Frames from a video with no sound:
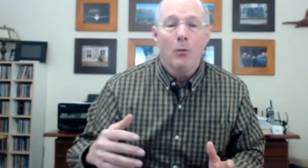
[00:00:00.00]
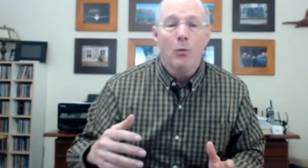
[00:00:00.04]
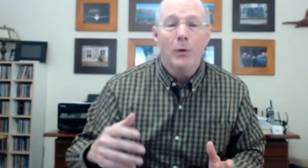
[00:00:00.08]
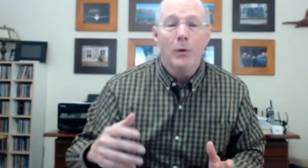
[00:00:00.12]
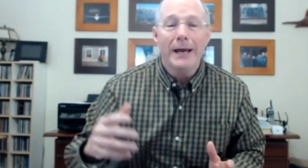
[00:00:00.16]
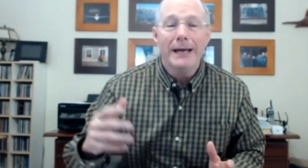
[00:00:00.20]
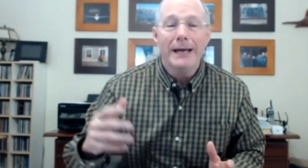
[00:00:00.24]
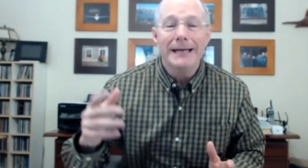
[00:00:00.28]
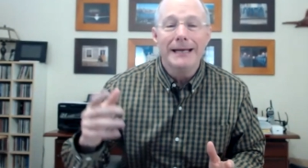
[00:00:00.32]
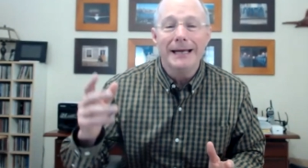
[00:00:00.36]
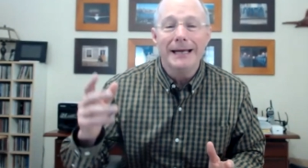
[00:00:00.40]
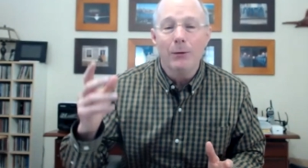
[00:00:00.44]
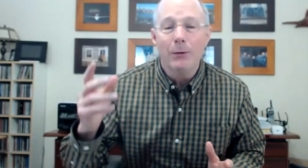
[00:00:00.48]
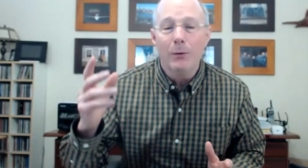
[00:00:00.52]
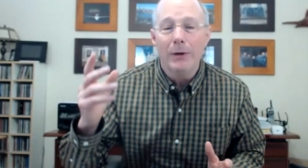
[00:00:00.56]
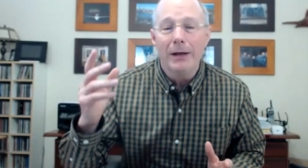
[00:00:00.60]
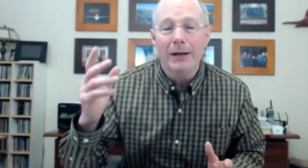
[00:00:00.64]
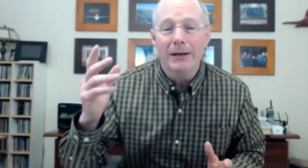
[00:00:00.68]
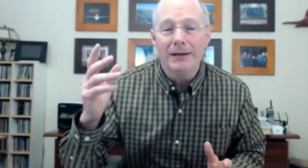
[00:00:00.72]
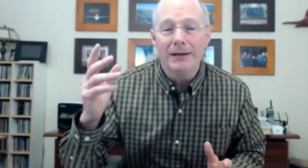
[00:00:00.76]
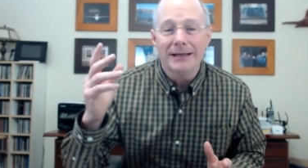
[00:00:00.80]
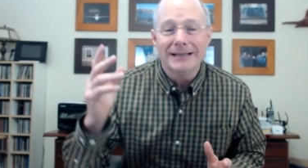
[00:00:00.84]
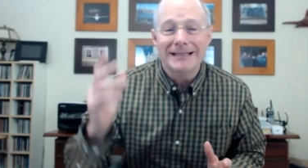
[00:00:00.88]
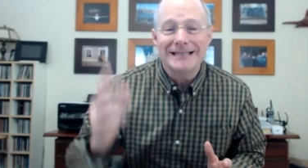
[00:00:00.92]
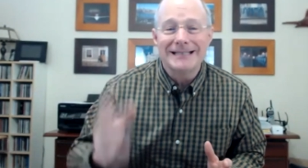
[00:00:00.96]
we did
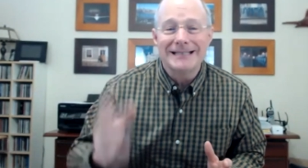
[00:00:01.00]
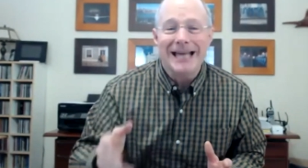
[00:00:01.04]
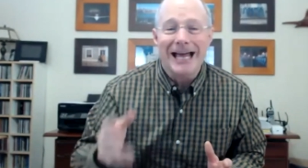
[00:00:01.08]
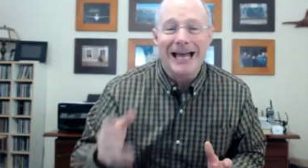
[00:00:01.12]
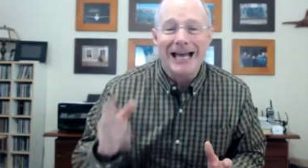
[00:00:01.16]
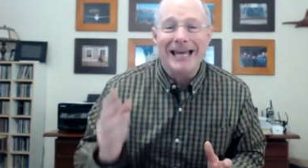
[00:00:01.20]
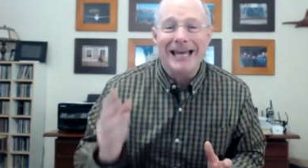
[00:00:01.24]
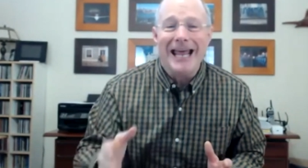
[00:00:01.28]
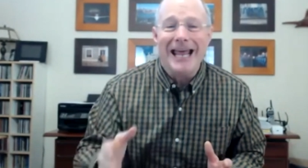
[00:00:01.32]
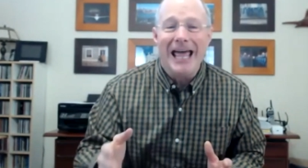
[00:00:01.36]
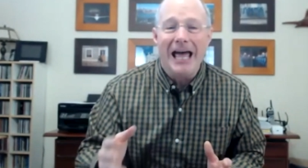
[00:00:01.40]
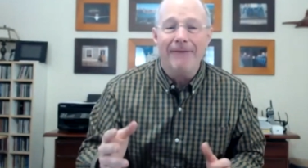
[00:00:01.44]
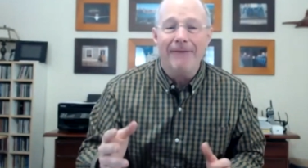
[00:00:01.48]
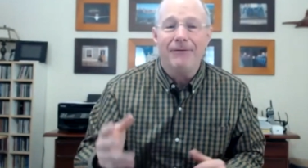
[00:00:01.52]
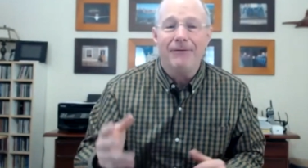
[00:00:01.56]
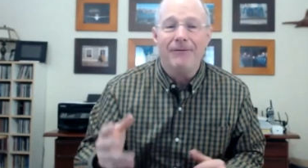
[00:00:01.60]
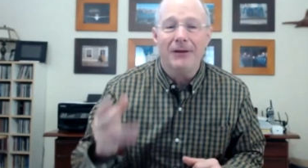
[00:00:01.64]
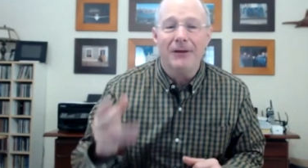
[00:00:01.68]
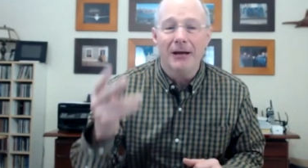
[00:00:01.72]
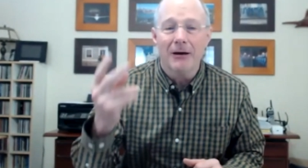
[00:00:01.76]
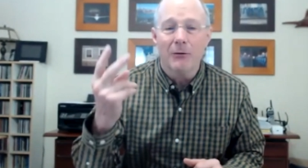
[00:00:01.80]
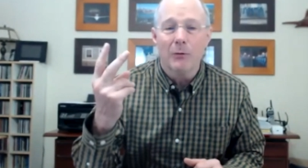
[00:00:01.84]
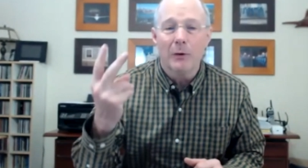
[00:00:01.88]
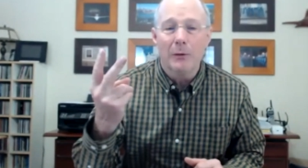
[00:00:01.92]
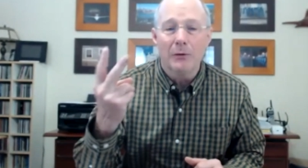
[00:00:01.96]
we the second half of the
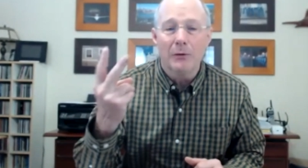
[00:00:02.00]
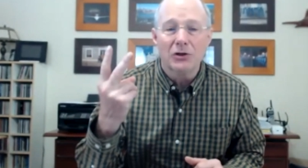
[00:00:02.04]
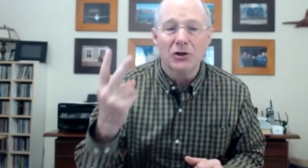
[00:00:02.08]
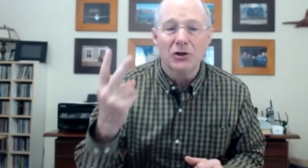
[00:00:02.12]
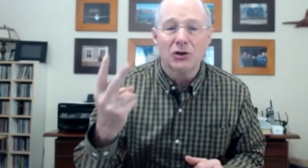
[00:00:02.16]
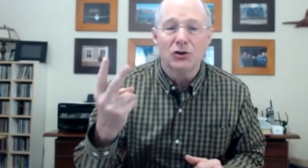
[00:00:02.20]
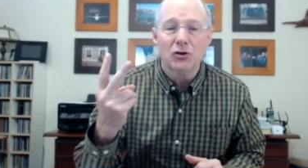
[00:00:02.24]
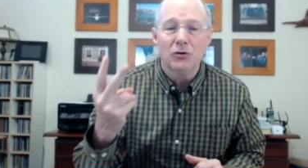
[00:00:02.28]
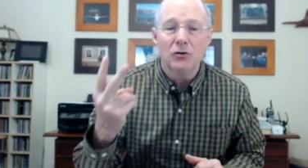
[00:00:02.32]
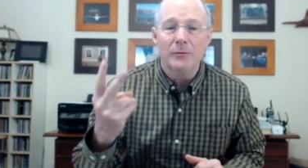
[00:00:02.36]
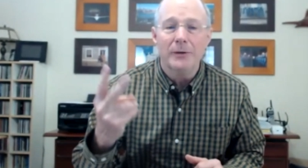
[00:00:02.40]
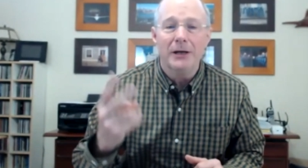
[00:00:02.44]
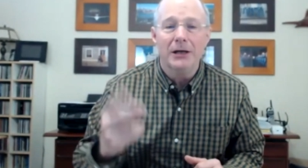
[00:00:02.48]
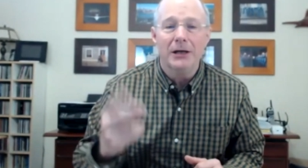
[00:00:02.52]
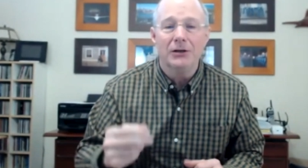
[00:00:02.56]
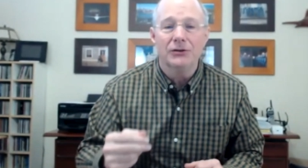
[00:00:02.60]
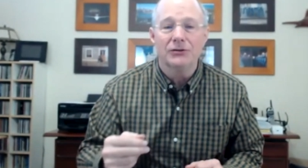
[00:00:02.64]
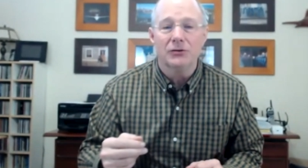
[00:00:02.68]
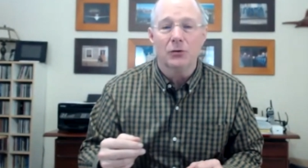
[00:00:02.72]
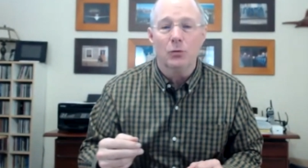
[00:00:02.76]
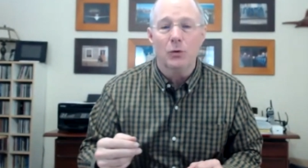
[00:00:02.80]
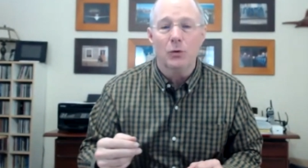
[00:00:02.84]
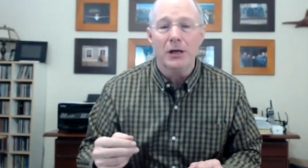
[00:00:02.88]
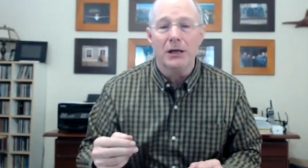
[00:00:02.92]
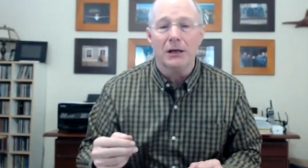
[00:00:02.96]
year we went to two
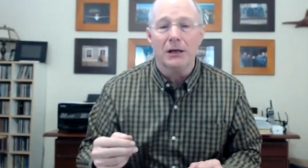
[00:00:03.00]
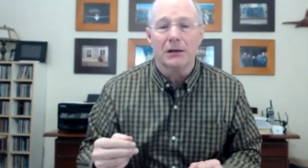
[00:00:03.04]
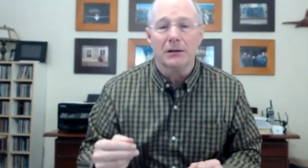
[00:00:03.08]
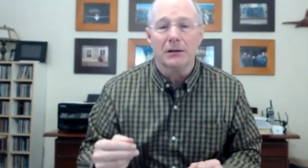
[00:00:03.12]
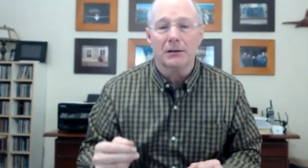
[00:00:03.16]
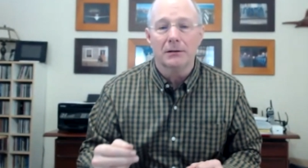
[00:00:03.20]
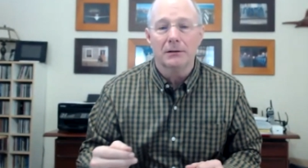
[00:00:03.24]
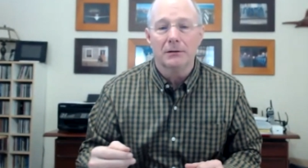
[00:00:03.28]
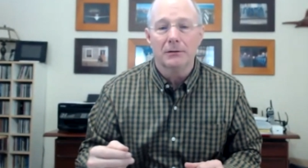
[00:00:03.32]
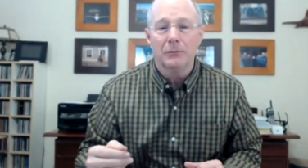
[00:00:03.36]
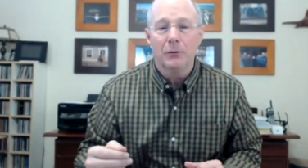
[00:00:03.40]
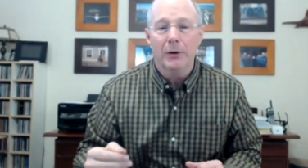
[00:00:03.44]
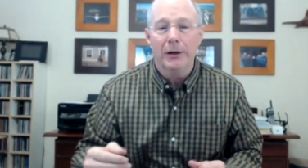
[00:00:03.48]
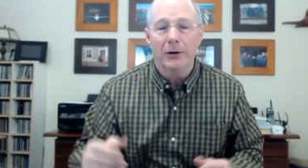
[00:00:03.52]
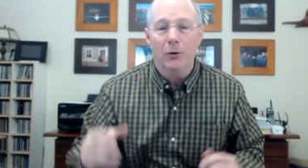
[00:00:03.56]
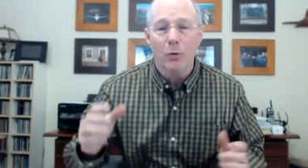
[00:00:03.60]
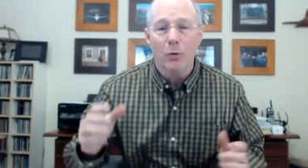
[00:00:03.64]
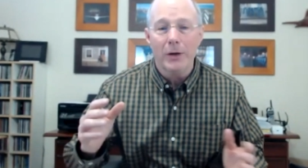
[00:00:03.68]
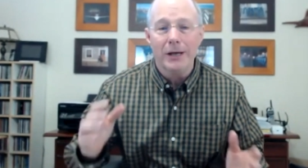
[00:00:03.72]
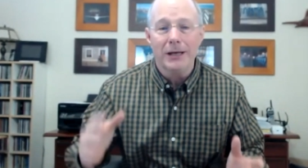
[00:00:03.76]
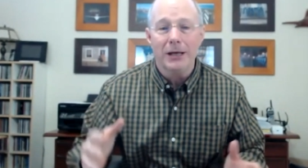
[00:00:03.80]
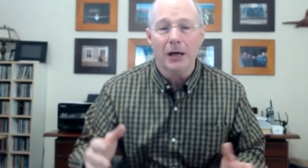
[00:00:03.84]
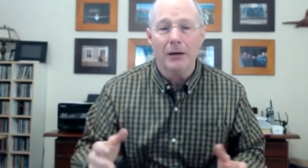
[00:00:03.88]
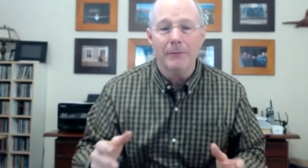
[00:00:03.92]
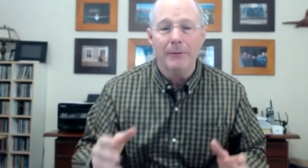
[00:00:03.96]
meetings a week we had a
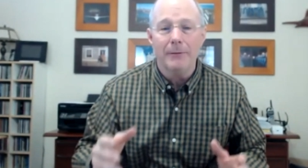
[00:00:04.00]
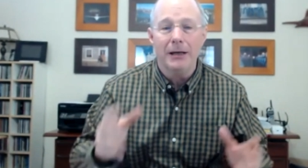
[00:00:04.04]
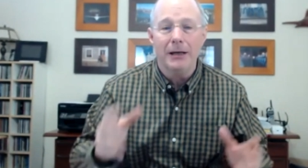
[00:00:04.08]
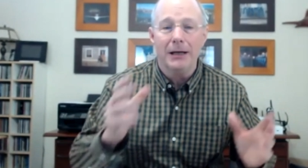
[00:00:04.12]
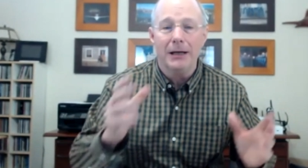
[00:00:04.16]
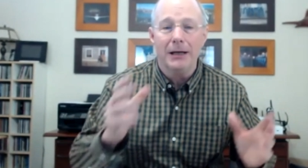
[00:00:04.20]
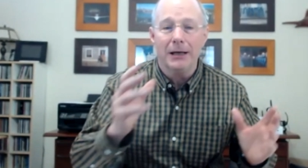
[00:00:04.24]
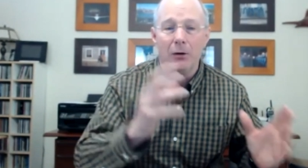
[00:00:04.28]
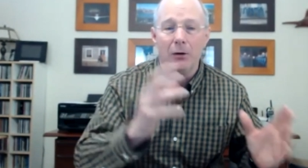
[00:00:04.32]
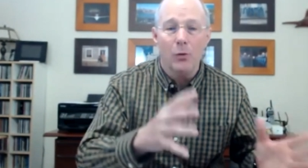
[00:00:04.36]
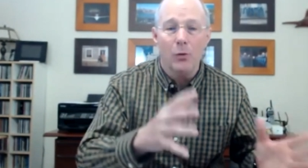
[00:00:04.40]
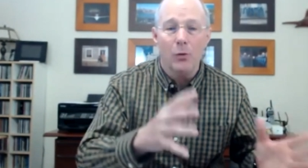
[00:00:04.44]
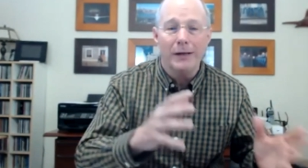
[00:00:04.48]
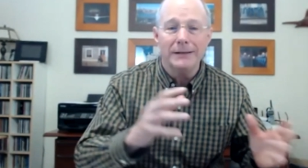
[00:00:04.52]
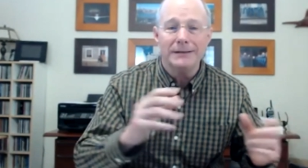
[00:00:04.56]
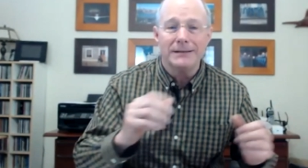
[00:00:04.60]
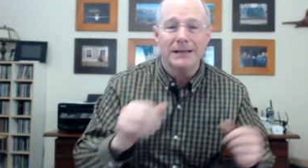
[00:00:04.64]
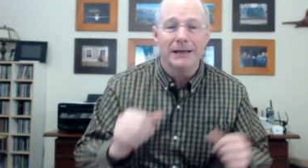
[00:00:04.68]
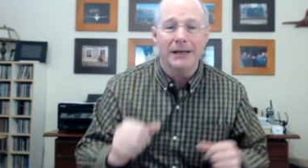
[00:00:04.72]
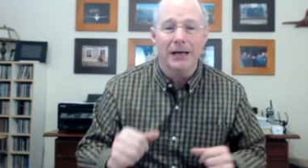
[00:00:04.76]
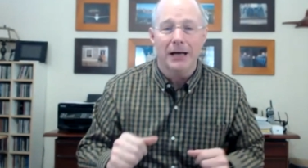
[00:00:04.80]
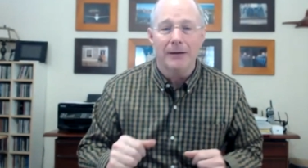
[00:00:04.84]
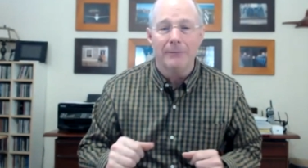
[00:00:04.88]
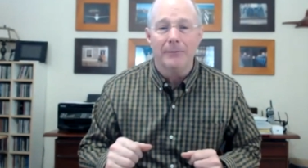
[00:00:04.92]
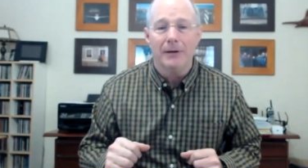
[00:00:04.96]
weekend meeting and a
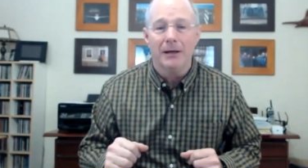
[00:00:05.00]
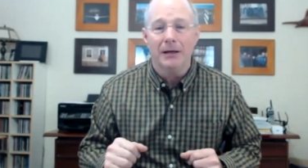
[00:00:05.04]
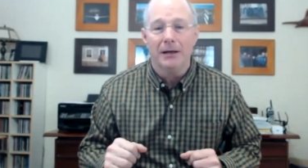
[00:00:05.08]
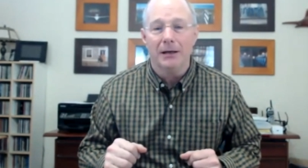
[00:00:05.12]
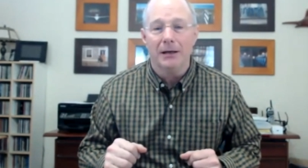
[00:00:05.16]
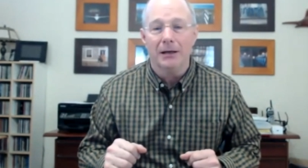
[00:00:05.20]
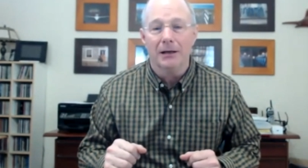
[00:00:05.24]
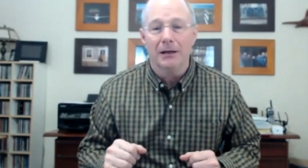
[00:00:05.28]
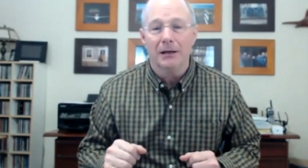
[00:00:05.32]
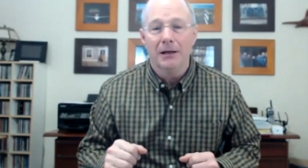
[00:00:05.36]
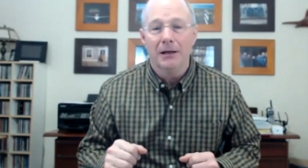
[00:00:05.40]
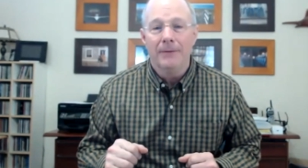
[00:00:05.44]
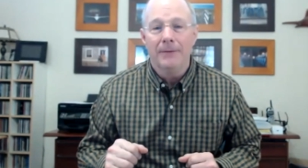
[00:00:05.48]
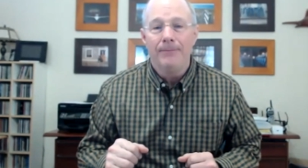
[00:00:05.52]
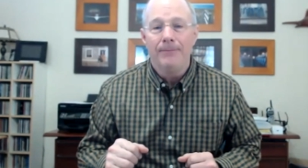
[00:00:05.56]
wednesday night meeting